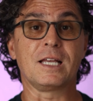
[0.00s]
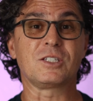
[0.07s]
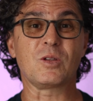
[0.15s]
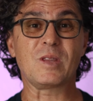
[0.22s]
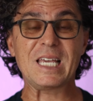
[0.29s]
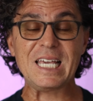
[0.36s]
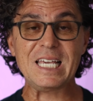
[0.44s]

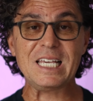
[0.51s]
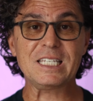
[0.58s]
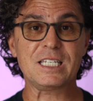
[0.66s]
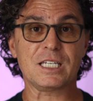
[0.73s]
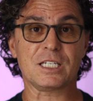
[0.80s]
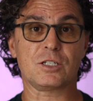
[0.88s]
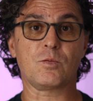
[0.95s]
And so the
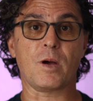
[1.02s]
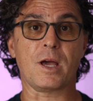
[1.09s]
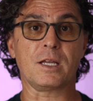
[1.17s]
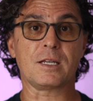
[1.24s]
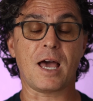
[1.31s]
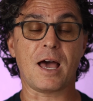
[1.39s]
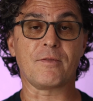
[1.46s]
easiest
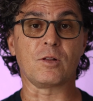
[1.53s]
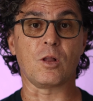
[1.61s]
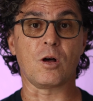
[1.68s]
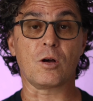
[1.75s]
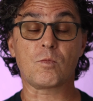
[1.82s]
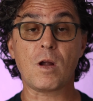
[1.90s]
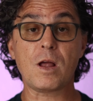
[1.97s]
way to have a
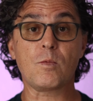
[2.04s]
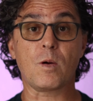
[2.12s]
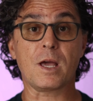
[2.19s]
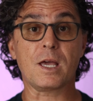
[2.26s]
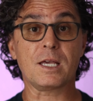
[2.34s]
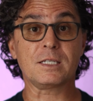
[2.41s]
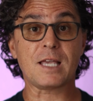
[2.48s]
long
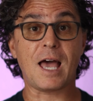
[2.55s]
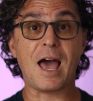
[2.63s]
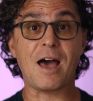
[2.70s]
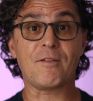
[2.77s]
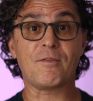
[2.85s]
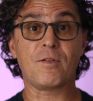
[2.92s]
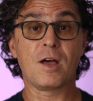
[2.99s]
runway is
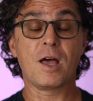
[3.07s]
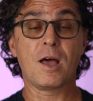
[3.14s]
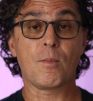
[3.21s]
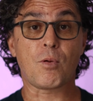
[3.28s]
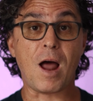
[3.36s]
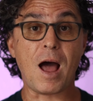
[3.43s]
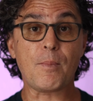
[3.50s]
have
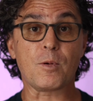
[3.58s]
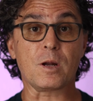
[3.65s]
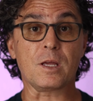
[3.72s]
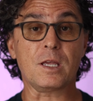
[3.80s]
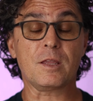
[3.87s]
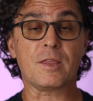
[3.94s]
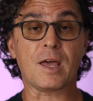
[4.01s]

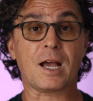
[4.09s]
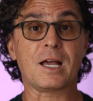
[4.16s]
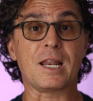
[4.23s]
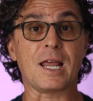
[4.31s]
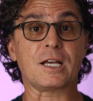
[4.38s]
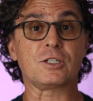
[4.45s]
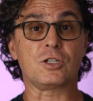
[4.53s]
property that
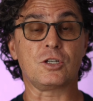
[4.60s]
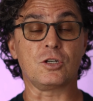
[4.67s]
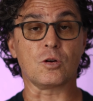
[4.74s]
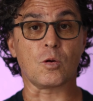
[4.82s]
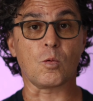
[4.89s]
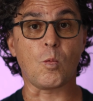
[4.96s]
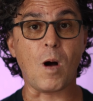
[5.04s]
connects
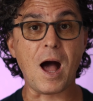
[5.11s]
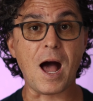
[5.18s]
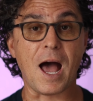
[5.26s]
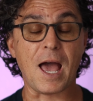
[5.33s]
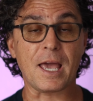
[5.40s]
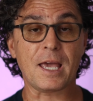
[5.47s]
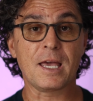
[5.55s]
to your
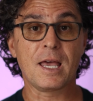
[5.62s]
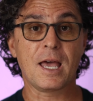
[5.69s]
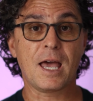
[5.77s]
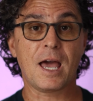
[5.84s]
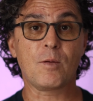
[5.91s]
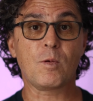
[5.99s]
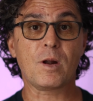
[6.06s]
why.
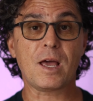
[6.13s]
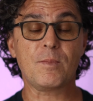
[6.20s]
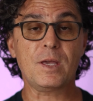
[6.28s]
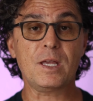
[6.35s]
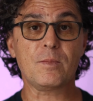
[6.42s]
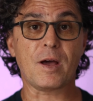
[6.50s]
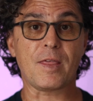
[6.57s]
And what
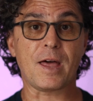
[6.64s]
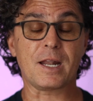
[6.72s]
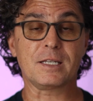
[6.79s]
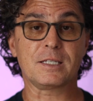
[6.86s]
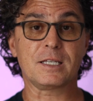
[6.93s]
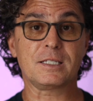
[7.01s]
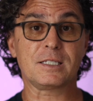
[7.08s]
I mean by
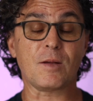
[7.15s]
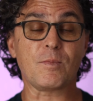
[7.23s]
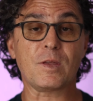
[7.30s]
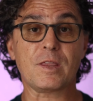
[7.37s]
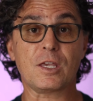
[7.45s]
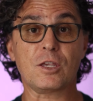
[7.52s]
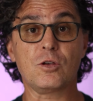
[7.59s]
that is it's
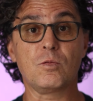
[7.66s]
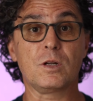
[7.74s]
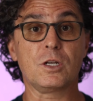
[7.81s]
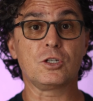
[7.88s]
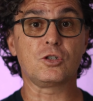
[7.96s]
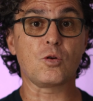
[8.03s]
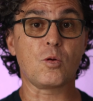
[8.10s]
something that you
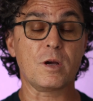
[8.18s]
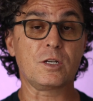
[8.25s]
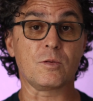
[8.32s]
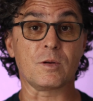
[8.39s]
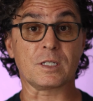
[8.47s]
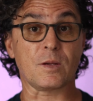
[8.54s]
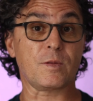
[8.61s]
would
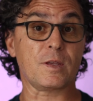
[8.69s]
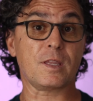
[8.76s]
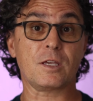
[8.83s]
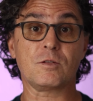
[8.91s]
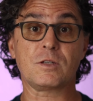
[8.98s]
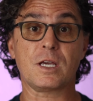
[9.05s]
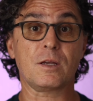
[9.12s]
enjoy doing,
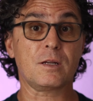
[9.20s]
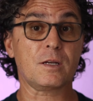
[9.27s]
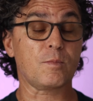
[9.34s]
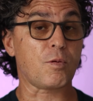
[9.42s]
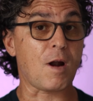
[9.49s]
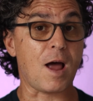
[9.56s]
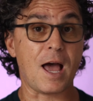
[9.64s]
something that you
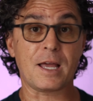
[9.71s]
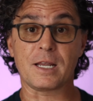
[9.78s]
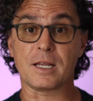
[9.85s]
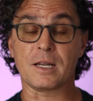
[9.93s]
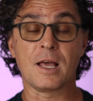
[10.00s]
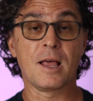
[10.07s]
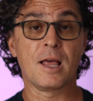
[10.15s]
take
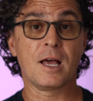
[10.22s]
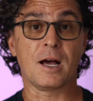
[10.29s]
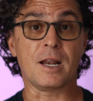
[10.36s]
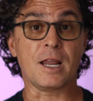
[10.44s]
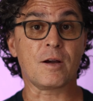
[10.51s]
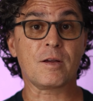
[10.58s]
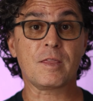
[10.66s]
pride in,
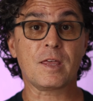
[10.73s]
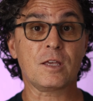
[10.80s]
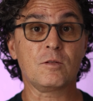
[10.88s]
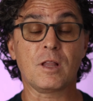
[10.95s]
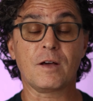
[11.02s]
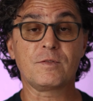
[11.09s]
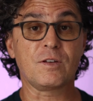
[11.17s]
an area
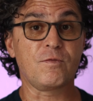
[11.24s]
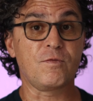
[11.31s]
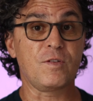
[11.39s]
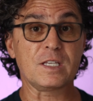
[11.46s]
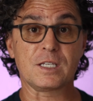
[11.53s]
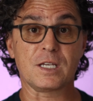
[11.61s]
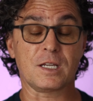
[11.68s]
that you love to
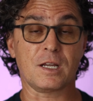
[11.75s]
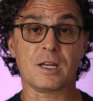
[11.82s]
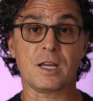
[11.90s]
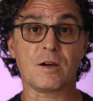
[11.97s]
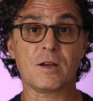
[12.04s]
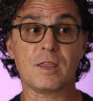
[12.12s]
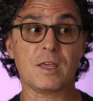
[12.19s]
visit,
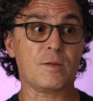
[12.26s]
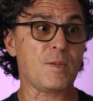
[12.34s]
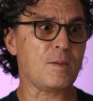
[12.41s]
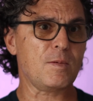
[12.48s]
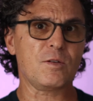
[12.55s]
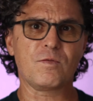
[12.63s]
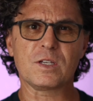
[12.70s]
an area
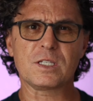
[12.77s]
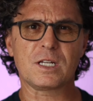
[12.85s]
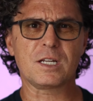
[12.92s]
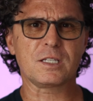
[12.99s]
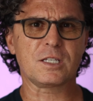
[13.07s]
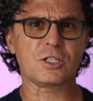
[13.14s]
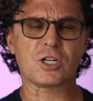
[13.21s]
that maybe you
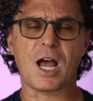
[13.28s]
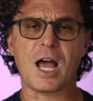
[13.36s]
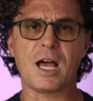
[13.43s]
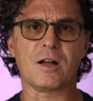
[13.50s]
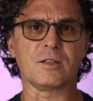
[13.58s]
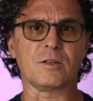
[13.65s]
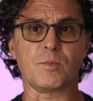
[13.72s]
visited as a
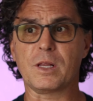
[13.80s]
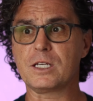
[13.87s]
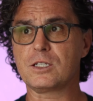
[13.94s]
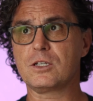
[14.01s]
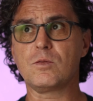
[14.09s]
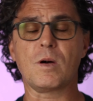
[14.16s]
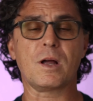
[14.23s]
child, a
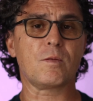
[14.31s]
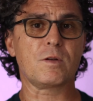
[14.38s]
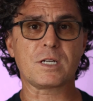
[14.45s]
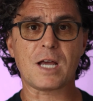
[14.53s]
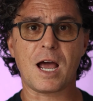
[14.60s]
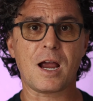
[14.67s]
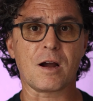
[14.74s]
place you want
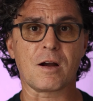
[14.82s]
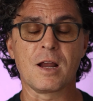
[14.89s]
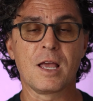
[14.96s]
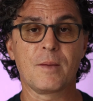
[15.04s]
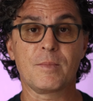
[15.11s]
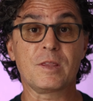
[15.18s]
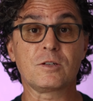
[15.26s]
to
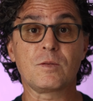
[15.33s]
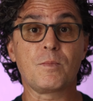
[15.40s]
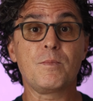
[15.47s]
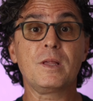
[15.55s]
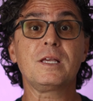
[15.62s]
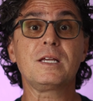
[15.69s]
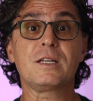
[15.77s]
retire. I mean, there's
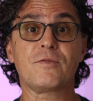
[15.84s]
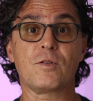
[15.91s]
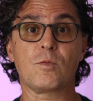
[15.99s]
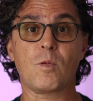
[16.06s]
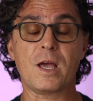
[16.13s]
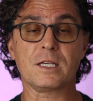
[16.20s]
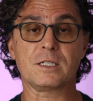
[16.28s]
a million
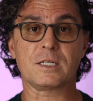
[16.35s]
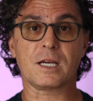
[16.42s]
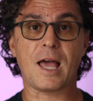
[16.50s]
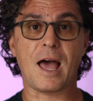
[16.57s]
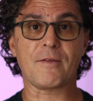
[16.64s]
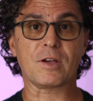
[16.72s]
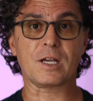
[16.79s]
different ways
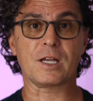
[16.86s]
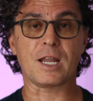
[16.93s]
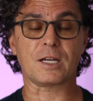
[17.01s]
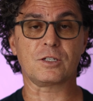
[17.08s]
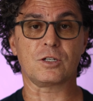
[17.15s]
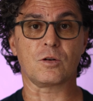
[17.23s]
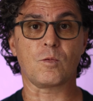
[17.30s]
to have it
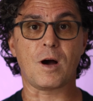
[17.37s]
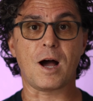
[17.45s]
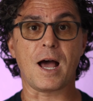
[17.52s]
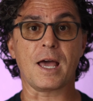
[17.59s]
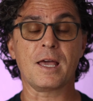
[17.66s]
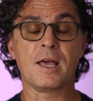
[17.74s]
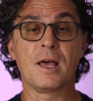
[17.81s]
connect to your
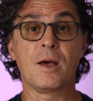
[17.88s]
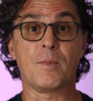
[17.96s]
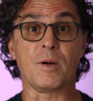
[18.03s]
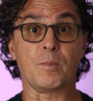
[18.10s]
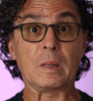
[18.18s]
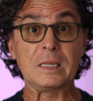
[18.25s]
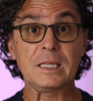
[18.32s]
why,
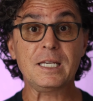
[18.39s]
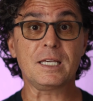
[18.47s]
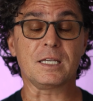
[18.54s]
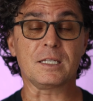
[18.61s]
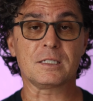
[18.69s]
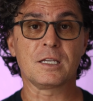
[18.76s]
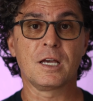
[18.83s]
but
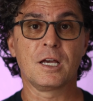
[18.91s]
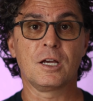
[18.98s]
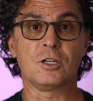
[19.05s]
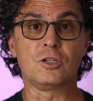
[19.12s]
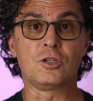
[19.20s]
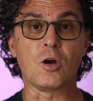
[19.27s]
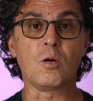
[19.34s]
please
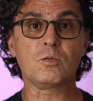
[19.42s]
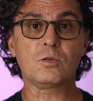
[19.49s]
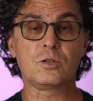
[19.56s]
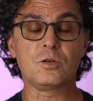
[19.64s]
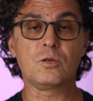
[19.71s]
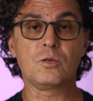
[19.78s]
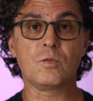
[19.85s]

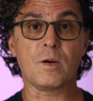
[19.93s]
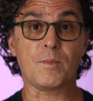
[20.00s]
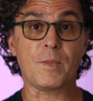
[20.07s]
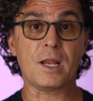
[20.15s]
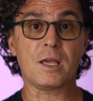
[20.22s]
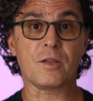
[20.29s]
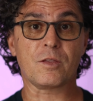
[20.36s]
don't do
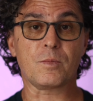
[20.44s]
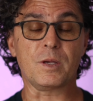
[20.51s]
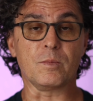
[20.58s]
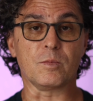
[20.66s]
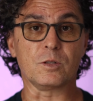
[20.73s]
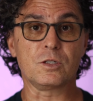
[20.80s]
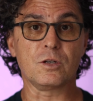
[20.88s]
what many other
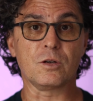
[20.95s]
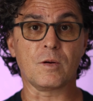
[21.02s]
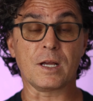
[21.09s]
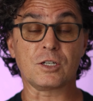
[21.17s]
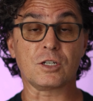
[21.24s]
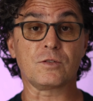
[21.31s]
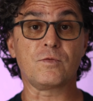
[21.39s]
people
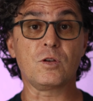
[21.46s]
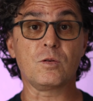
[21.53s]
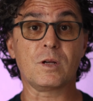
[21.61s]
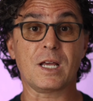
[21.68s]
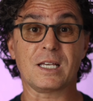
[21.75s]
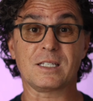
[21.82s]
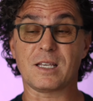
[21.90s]
do and just
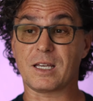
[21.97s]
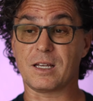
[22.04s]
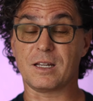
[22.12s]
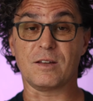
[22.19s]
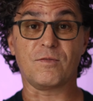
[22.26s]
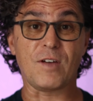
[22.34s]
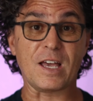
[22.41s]
view it as
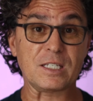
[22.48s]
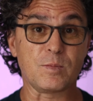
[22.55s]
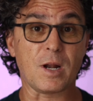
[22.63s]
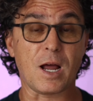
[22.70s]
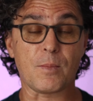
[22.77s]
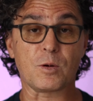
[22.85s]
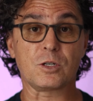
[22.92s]
like an
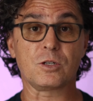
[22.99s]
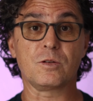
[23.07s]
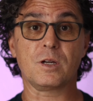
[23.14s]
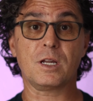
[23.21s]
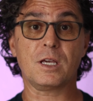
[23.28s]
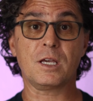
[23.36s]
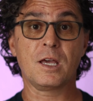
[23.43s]
investment
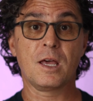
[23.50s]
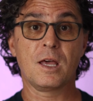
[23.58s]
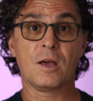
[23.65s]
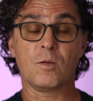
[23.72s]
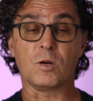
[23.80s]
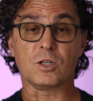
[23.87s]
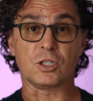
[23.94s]
opportunity,
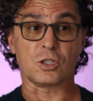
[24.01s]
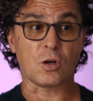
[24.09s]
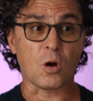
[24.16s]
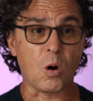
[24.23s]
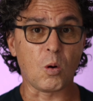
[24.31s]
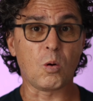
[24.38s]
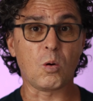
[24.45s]
which is
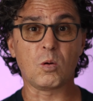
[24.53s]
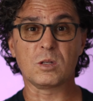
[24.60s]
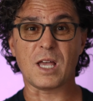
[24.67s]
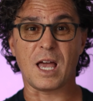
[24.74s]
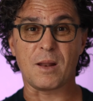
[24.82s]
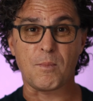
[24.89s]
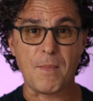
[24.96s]

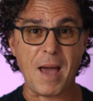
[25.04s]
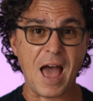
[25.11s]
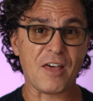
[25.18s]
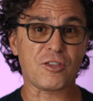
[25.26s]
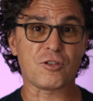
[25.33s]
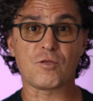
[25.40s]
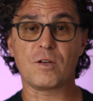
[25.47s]
cold and
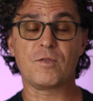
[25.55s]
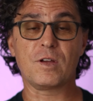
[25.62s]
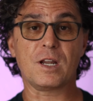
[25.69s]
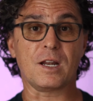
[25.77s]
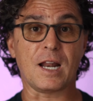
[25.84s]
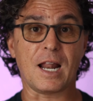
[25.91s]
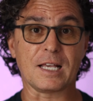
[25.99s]
math
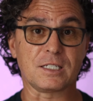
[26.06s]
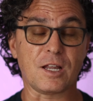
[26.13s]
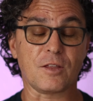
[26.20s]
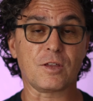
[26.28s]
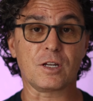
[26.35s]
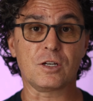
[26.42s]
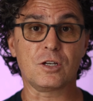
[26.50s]
driven and
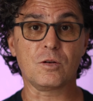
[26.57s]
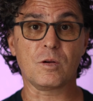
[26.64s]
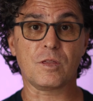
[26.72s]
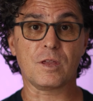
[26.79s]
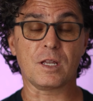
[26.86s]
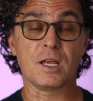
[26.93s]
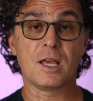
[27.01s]
has nothing to do
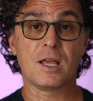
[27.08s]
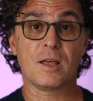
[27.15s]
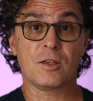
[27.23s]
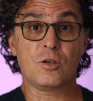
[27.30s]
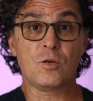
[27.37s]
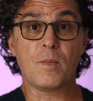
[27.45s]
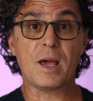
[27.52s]
with it.
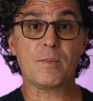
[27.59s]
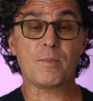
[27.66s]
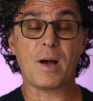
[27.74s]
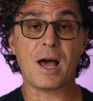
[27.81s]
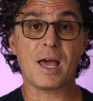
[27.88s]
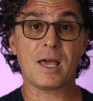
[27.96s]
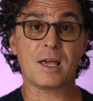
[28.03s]
You
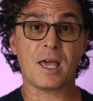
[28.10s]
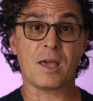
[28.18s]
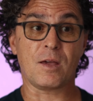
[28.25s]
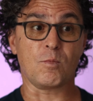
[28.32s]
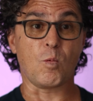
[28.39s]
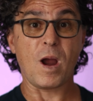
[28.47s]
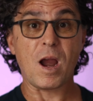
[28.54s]
might buy
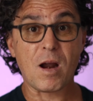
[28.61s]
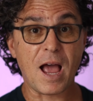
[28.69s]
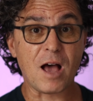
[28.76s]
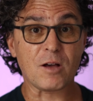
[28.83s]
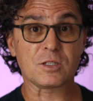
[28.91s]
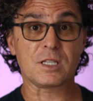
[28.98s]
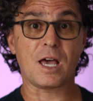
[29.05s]
a
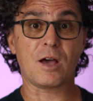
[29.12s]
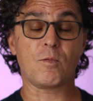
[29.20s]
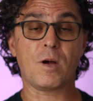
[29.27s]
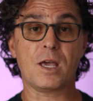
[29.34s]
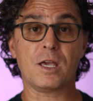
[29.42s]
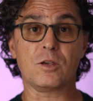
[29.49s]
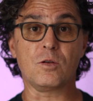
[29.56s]
warehouse
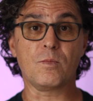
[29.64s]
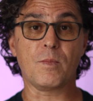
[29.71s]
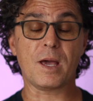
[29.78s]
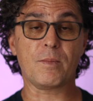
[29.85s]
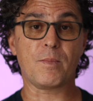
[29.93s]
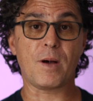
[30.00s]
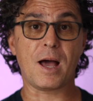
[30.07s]
that way, you
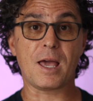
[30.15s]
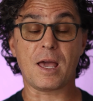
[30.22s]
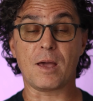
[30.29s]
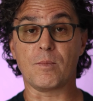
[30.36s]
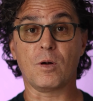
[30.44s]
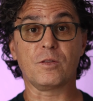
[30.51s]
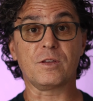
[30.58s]
might buy
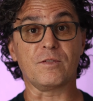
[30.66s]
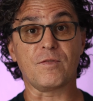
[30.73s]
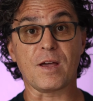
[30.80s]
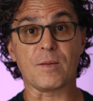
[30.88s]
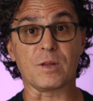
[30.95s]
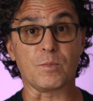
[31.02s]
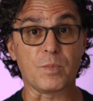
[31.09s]
a
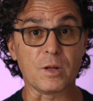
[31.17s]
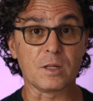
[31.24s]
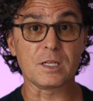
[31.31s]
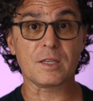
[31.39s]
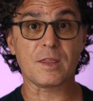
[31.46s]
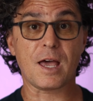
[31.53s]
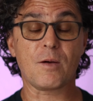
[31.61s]
multifamily
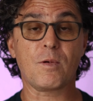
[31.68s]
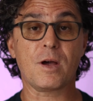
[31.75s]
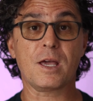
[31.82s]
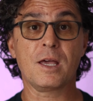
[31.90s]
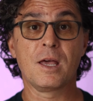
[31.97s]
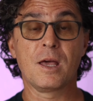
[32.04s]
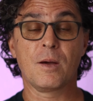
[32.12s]
building that
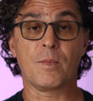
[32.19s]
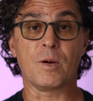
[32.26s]
way,